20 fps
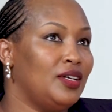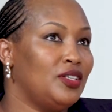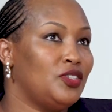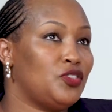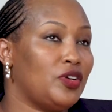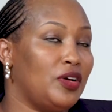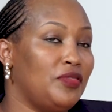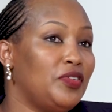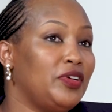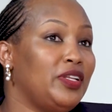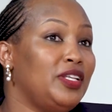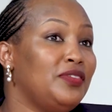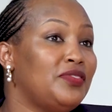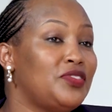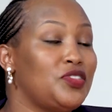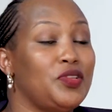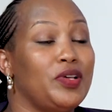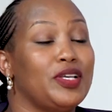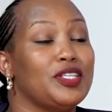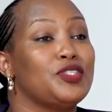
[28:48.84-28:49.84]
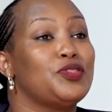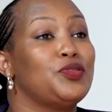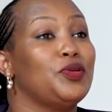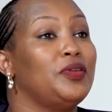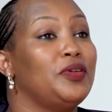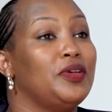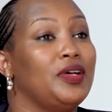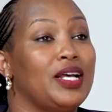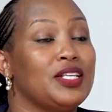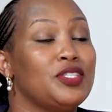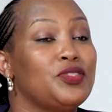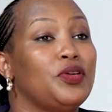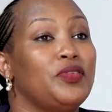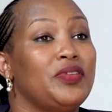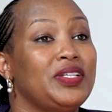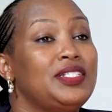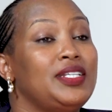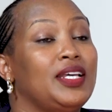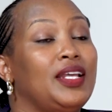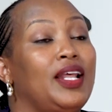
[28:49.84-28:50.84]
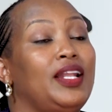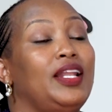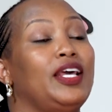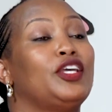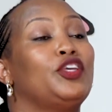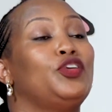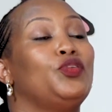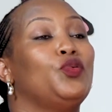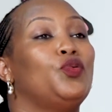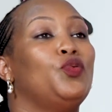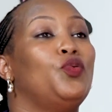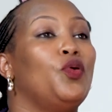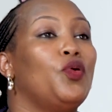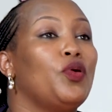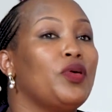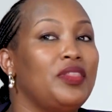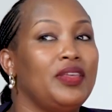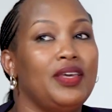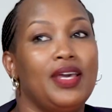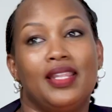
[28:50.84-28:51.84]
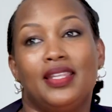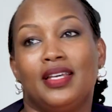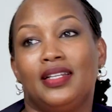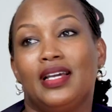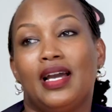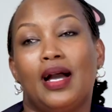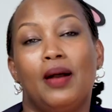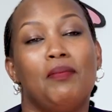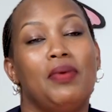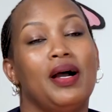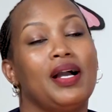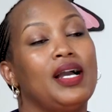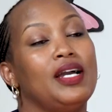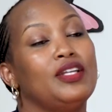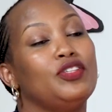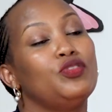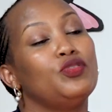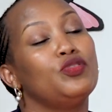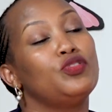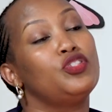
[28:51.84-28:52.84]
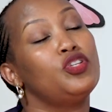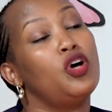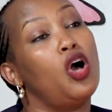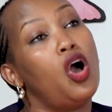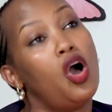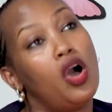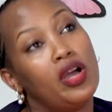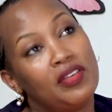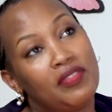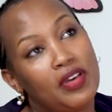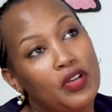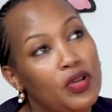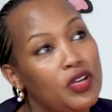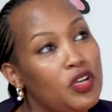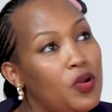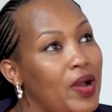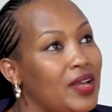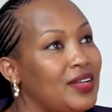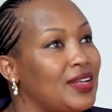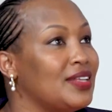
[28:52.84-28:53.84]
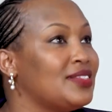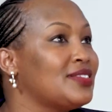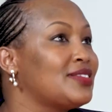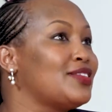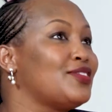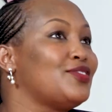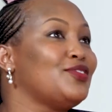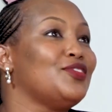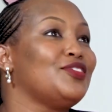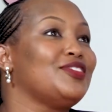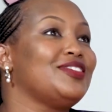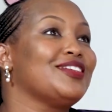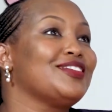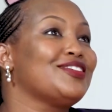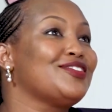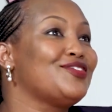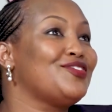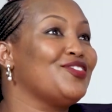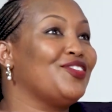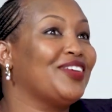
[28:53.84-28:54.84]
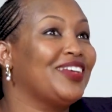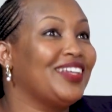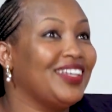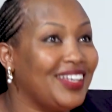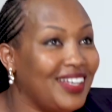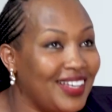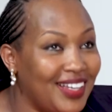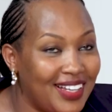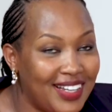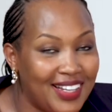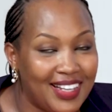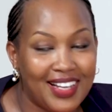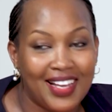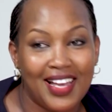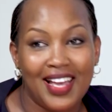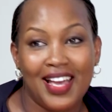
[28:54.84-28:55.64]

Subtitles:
Travel leaves you a storyteller. Like you go there, then come back and you talk. Even when no one asks you, just talking.